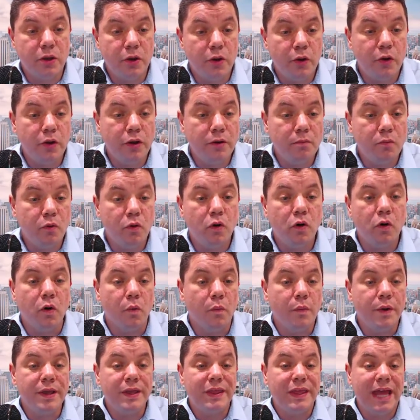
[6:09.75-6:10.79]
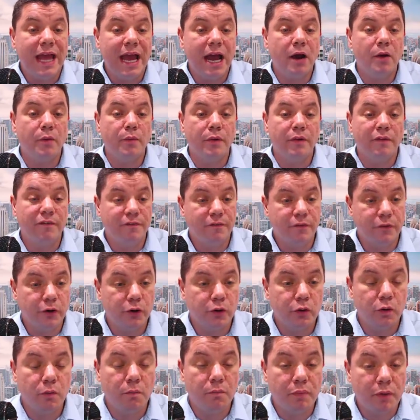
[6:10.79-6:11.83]
earn more with our
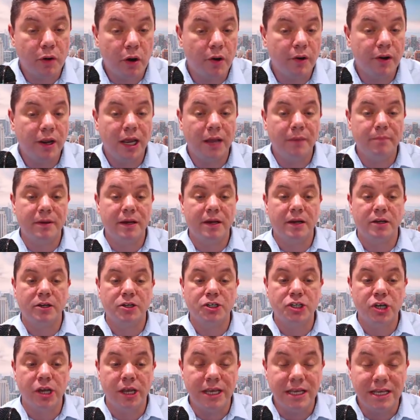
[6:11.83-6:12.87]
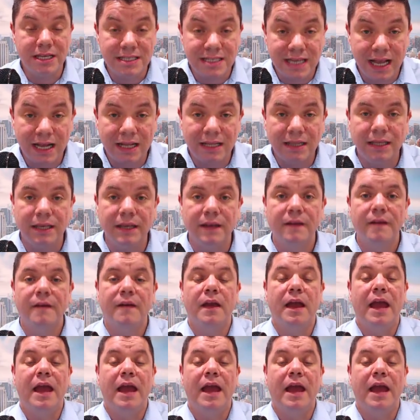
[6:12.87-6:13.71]
referral program, and I'm going to show you exactly